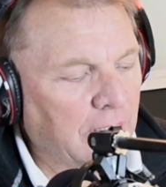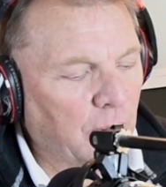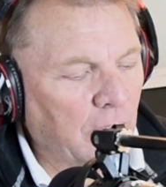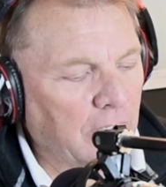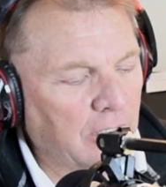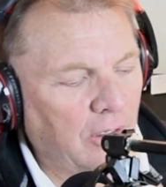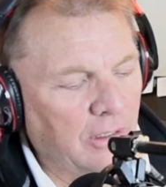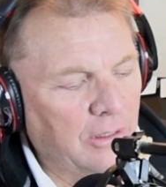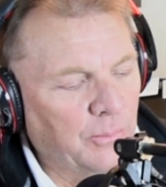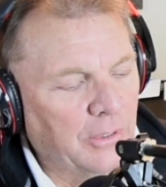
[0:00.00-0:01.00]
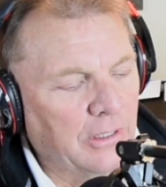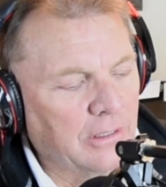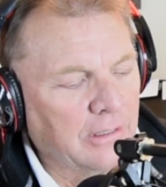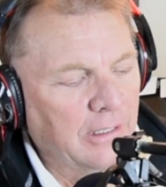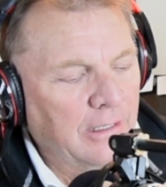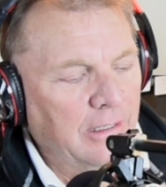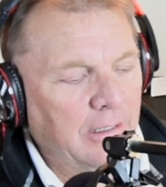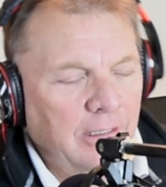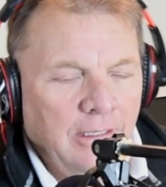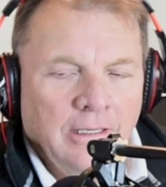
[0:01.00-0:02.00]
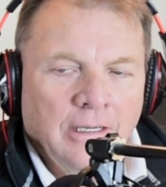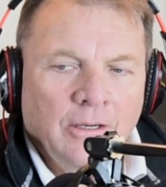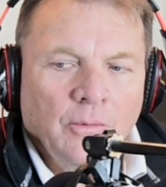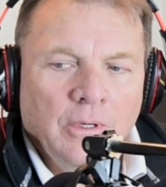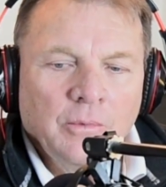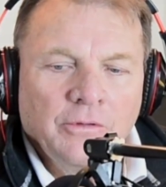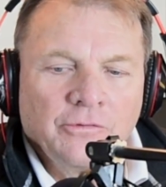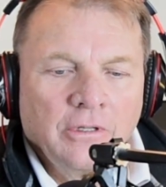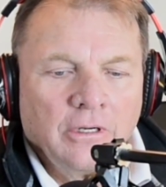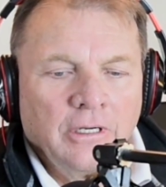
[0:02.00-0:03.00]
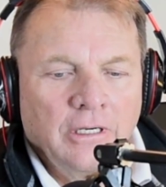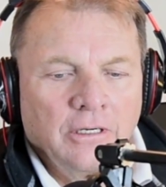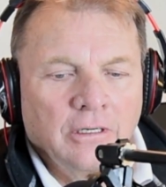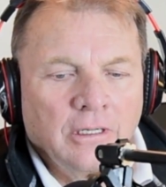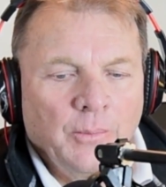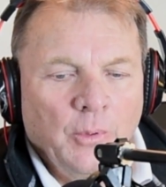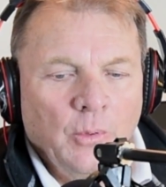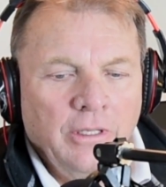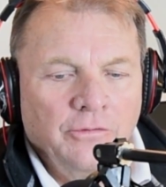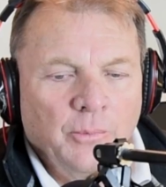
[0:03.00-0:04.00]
And we're going to call up a rum distiller here in a couple of weeks.